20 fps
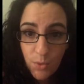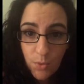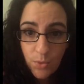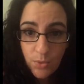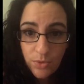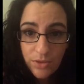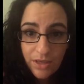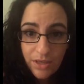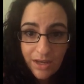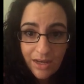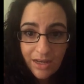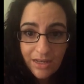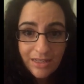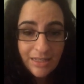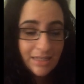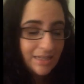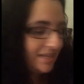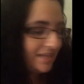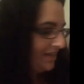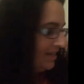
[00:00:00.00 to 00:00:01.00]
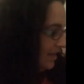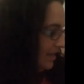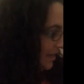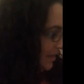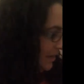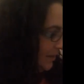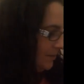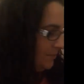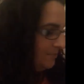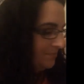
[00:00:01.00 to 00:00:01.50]
author.
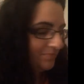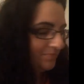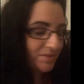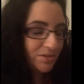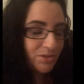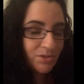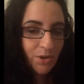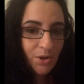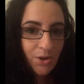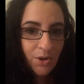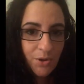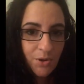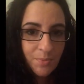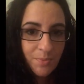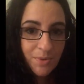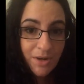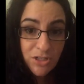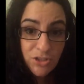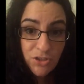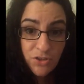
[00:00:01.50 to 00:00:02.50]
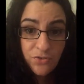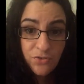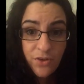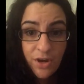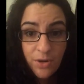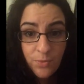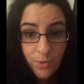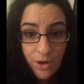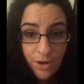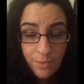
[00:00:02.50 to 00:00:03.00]
But I do
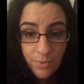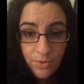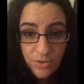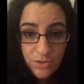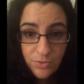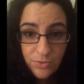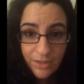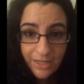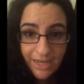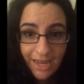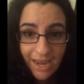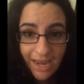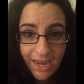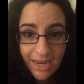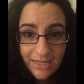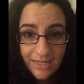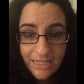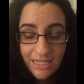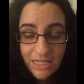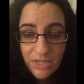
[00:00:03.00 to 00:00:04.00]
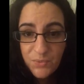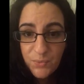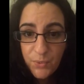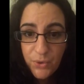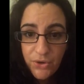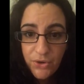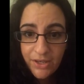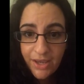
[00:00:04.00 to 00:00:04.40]
find whiteboards really handy in word